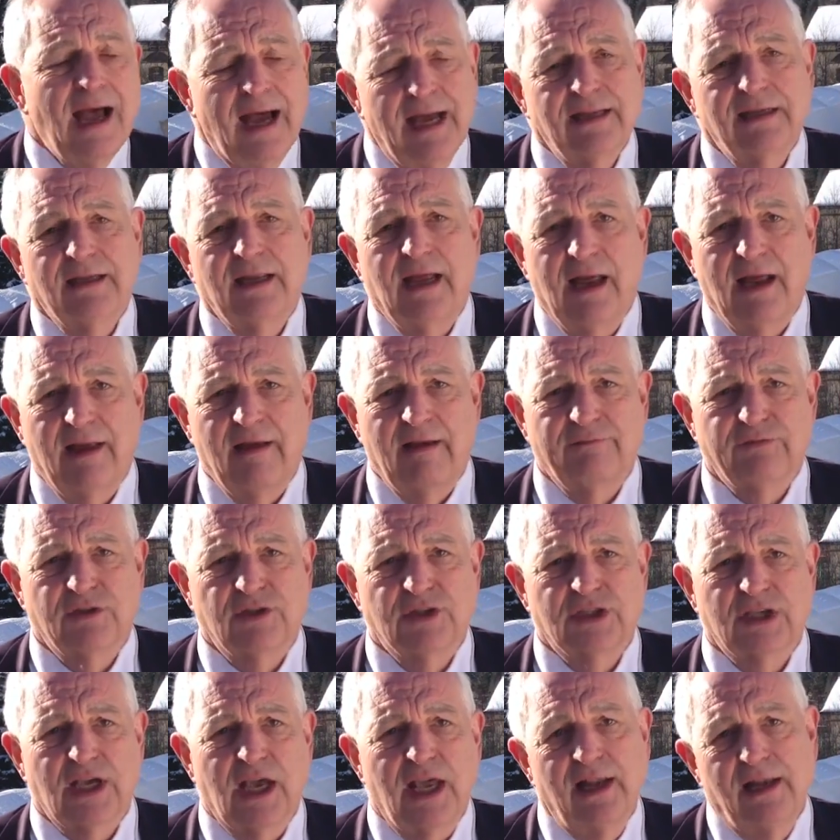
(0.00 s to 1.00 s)
And I have
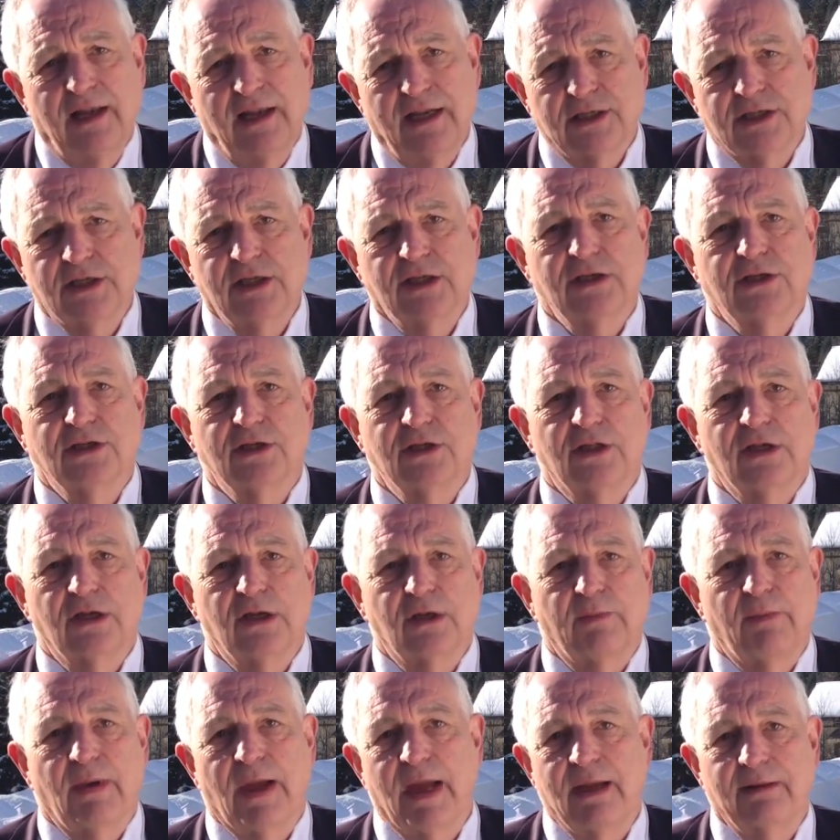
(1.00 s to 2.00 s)
to say, listening to the
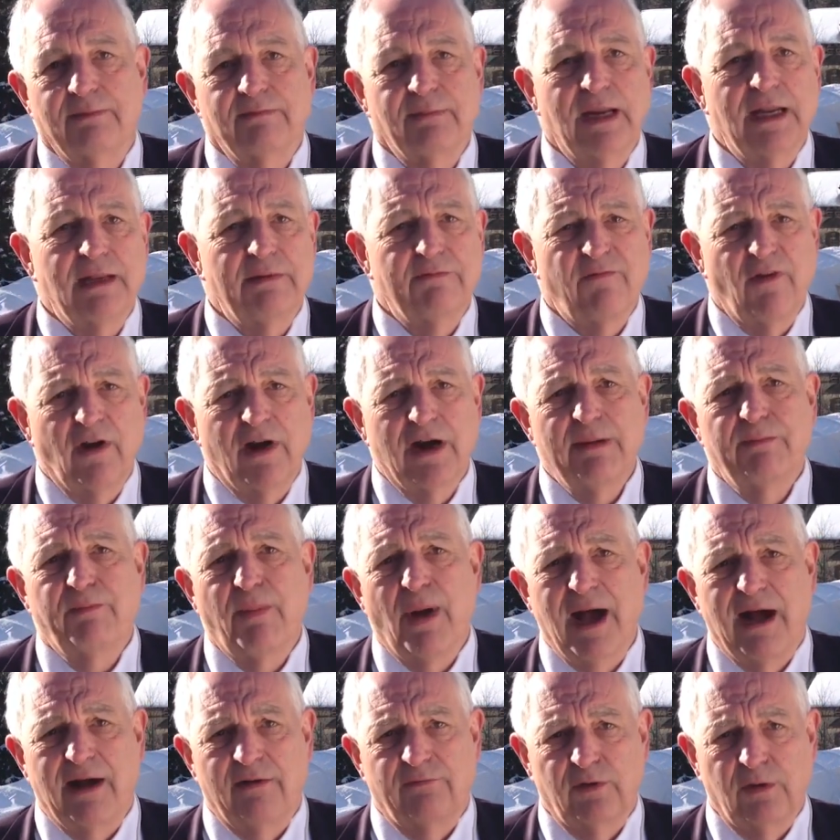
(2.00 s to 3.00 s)
debate, many very
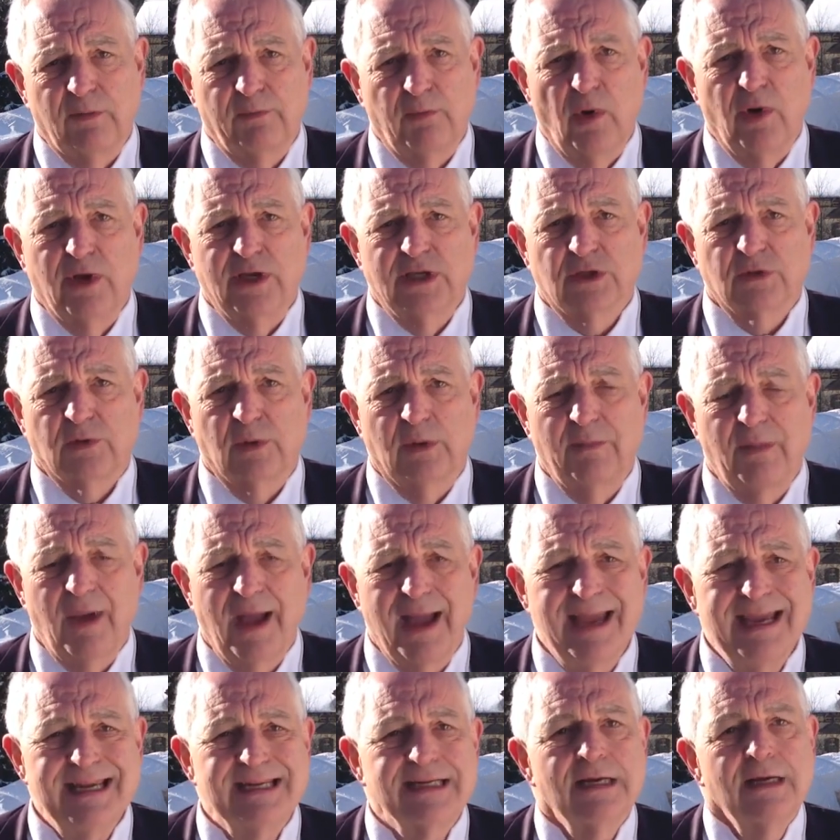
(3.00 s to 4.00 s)
powerful points were
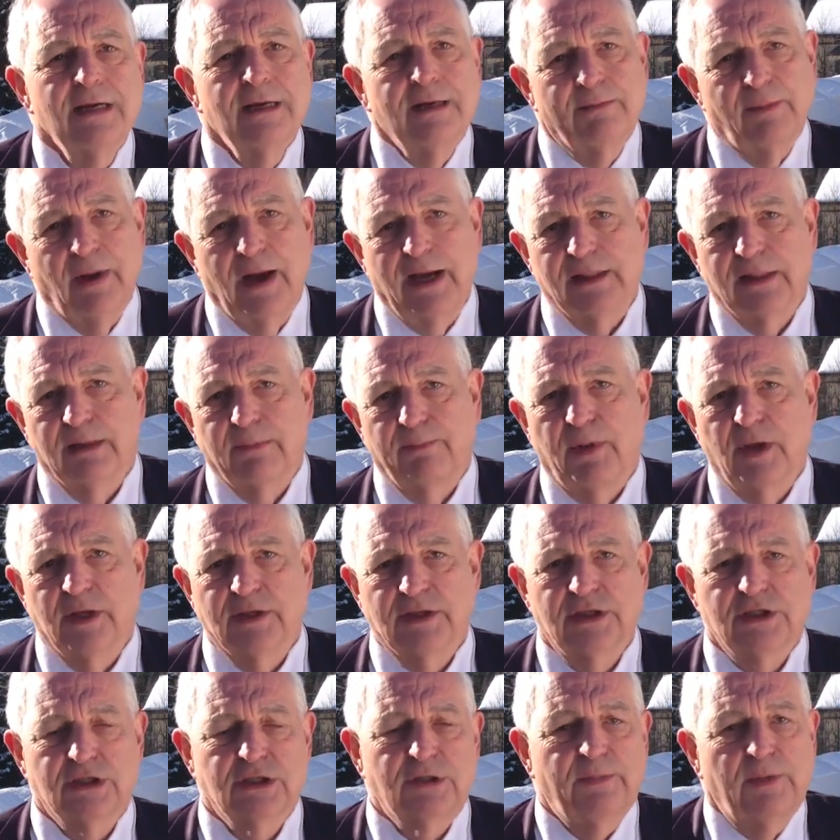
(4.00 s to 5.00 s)
made by the
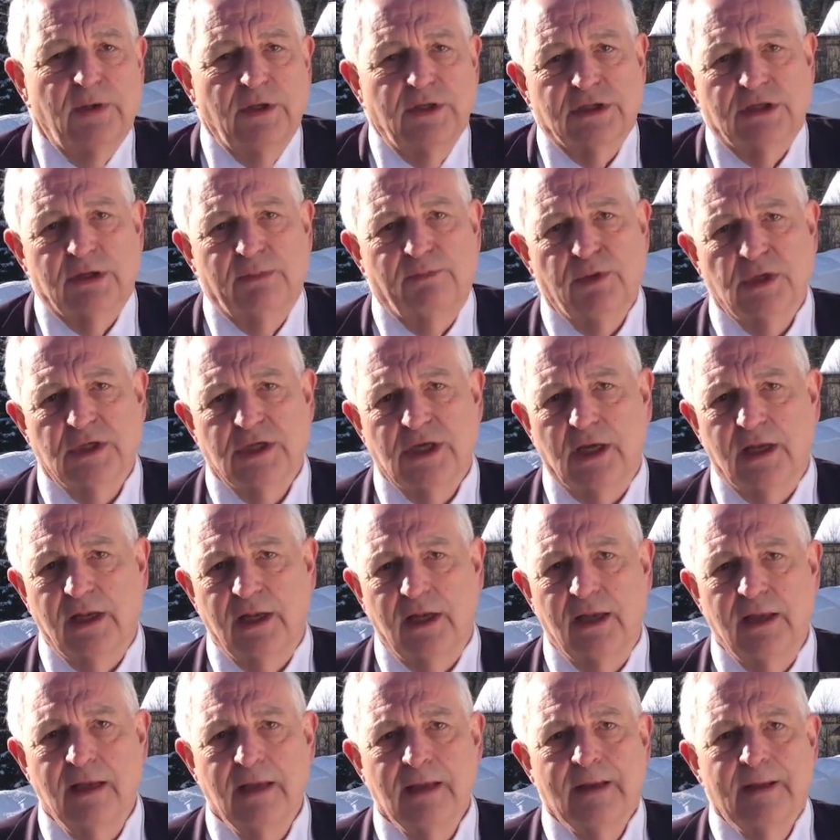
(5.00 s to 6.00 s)
participants, and
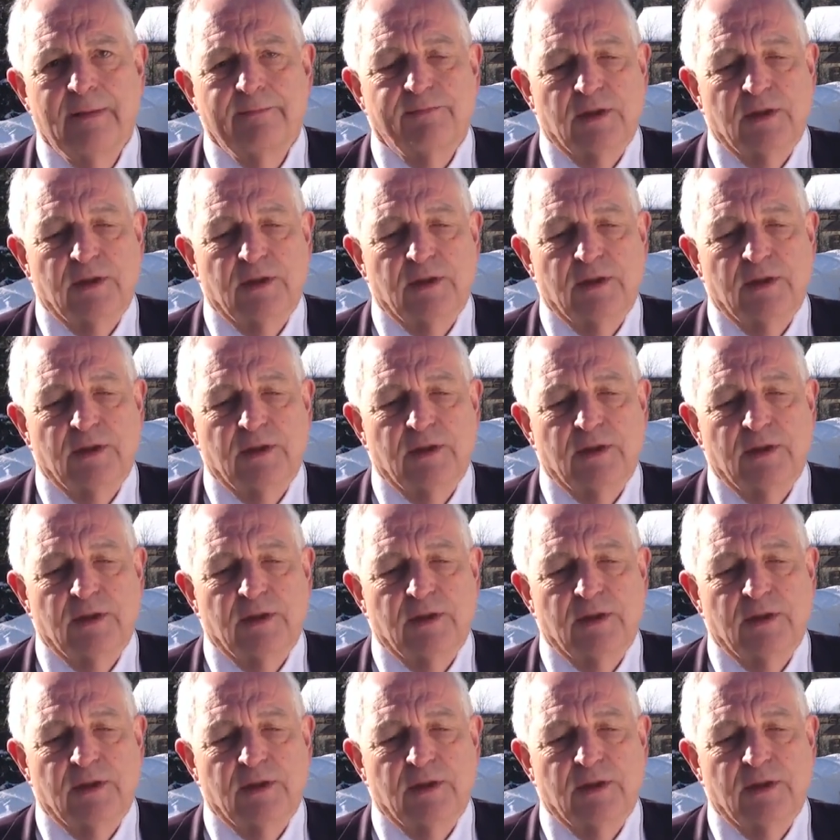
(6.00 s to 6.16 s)
particularly